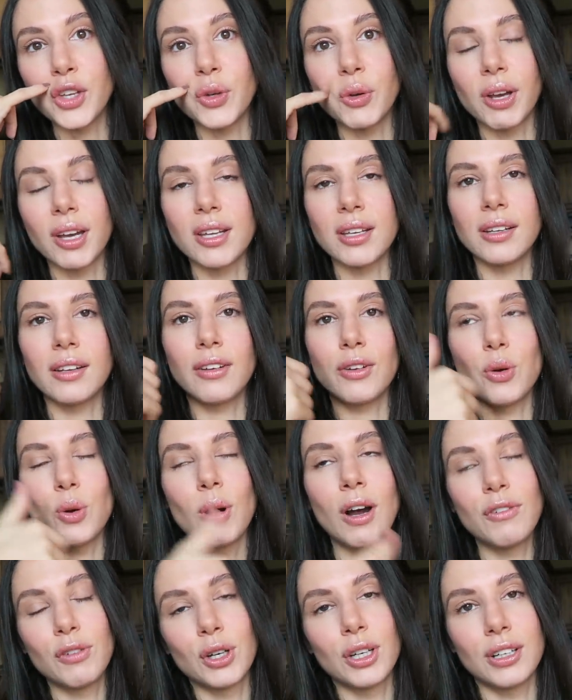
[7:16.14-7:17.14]
you get
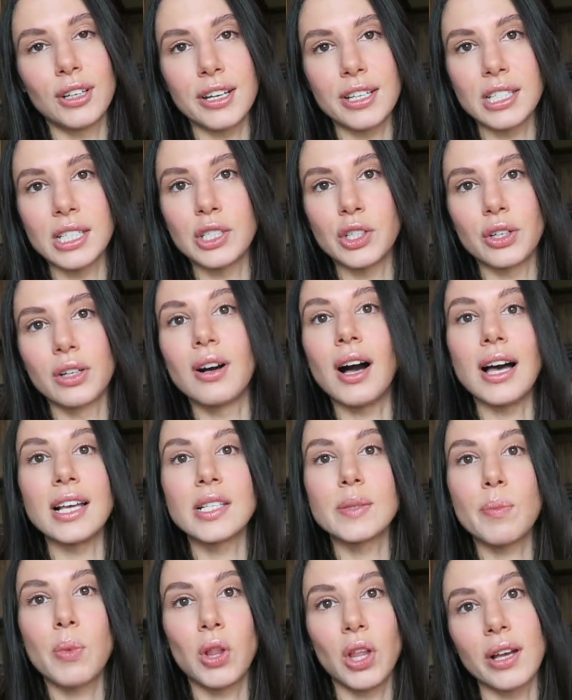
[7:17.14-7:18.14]
whoever is in your
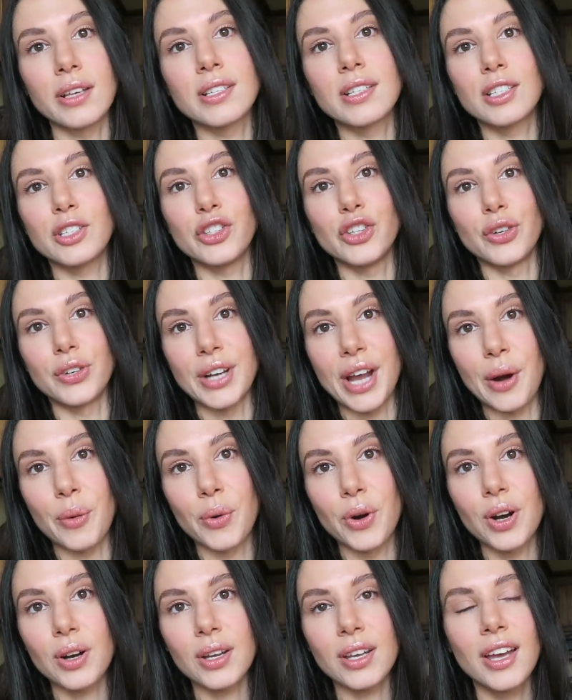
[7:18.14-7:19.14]
class plus your
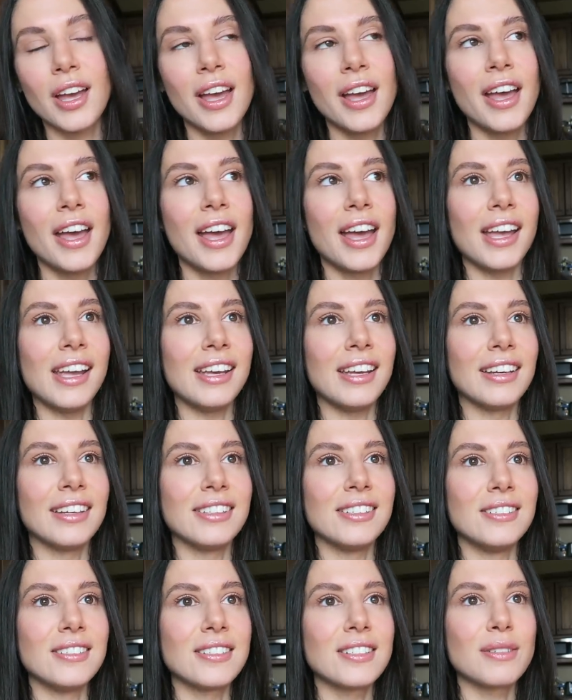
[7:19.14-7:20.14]
network
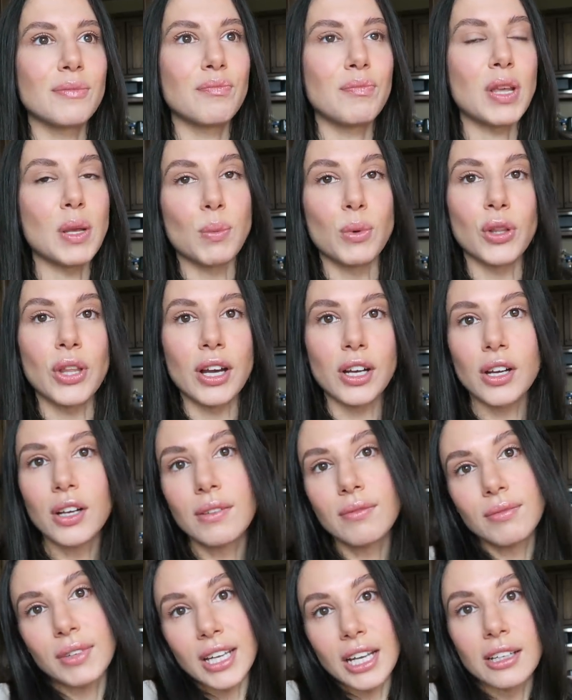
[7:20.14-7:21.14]
and people
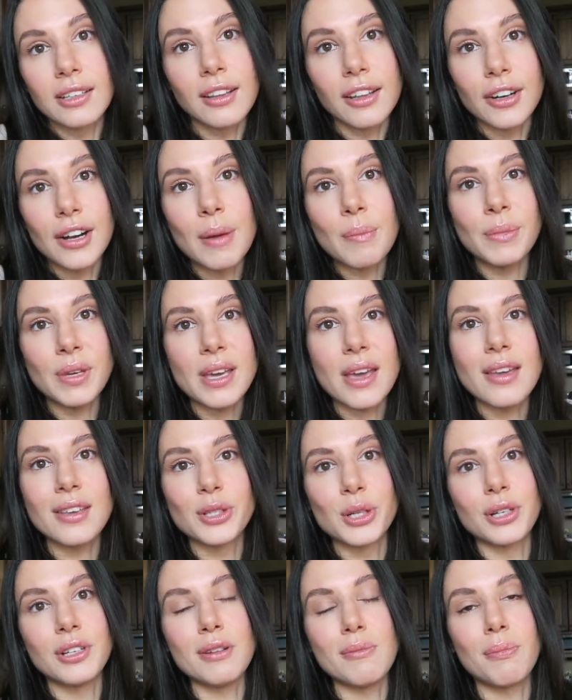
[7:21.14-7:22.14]
that get their
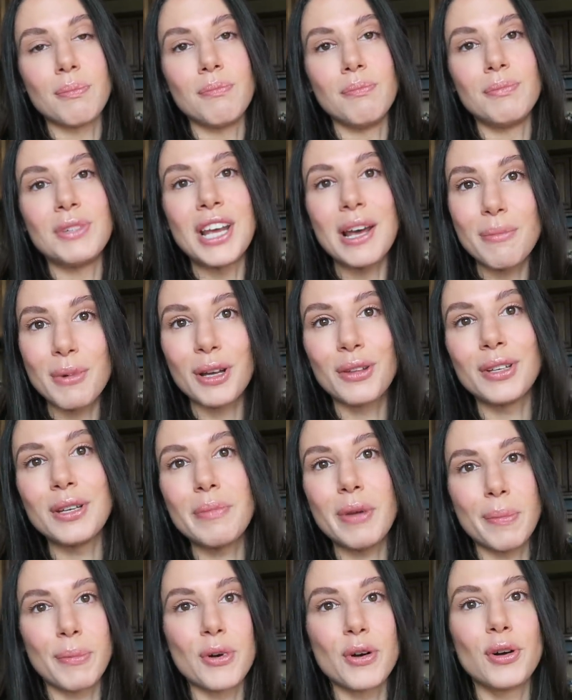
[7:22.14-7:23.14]
MBAs or typically
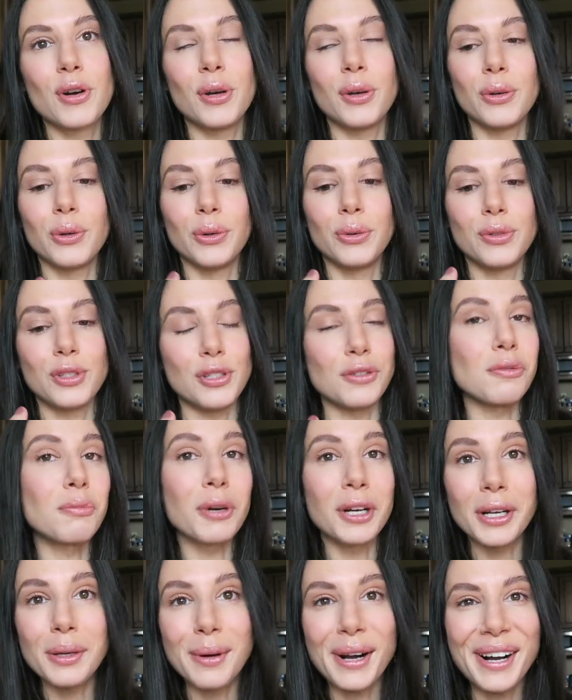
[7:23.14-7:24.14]
people who do
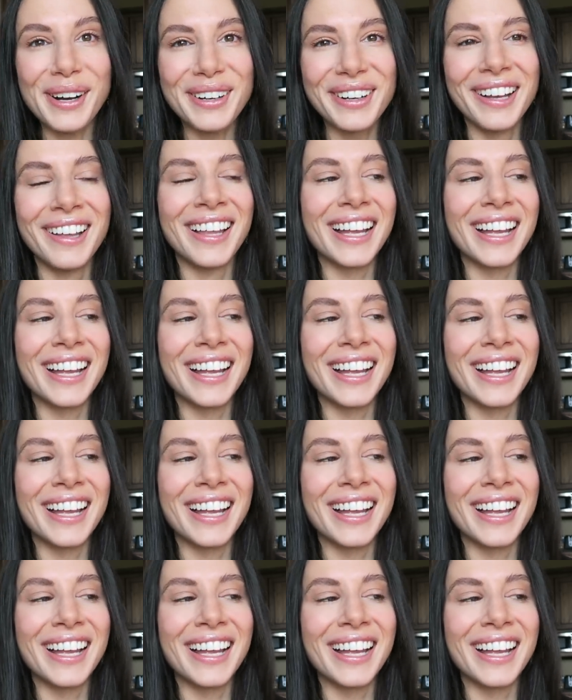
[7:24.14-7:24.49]
pretty well